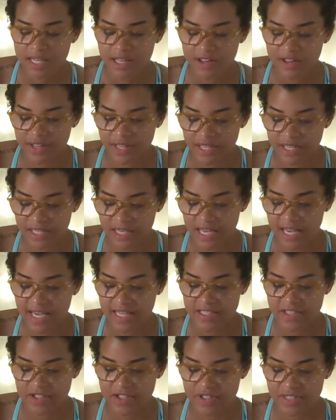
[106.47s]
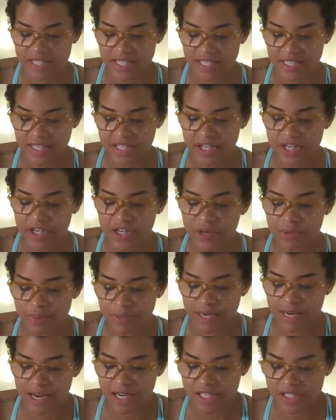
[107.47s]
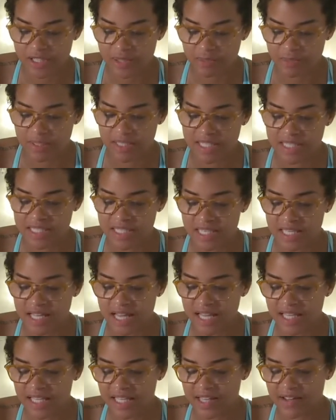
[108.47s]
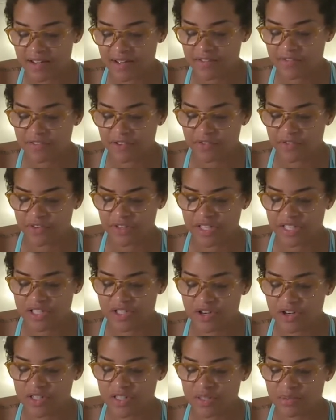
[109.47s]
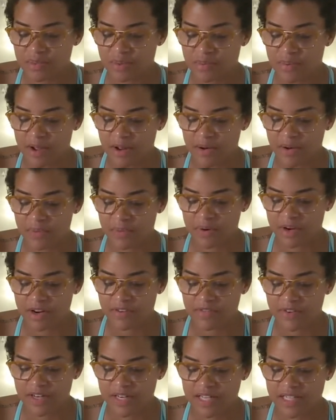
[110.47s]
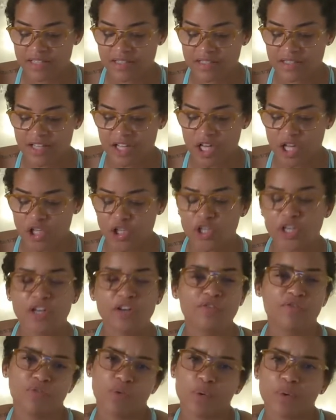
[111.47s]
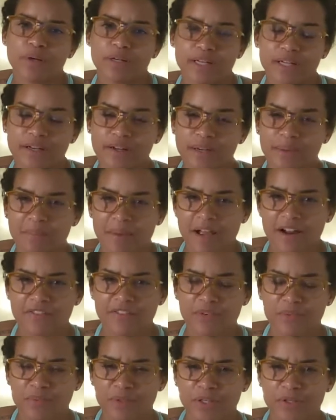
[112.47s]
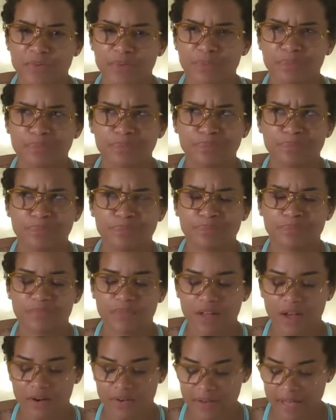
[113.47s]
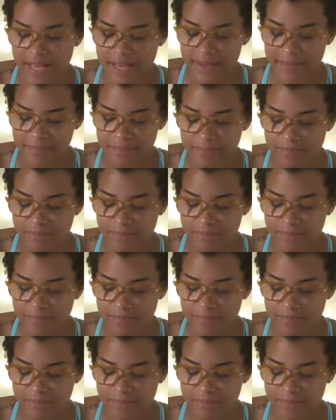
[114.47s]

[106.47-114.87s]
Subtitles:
Then Hanser said, good morning, Asha. Please feel free to talk to me about it, whatever it is. Looking forward to hearing back from you. Okay.